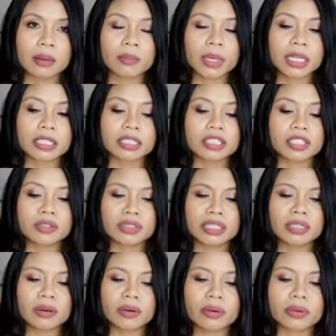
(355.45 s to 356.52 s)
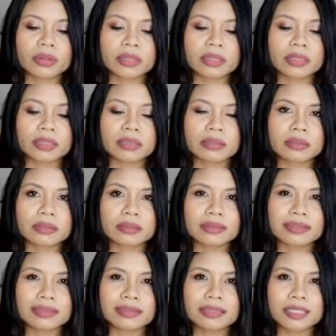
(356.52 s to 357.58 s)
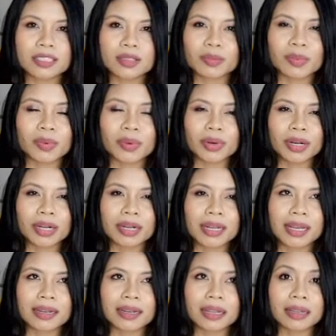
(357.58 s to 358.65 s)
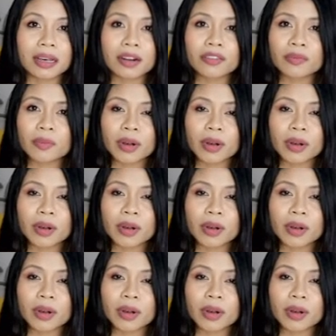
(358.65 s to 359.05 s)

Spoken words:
because you need all the support and a lot of